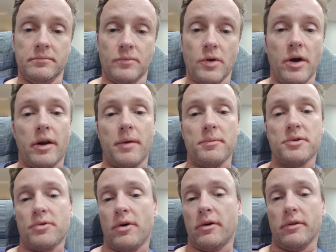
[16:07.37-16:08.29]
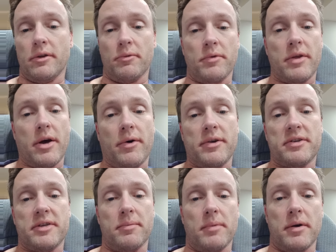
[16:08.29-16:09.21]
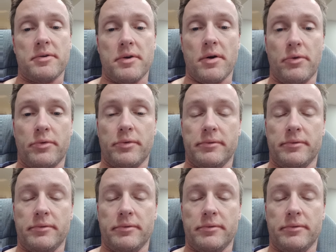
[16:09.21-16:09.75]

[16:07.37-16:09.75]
God, I'm struggling with how I see myself,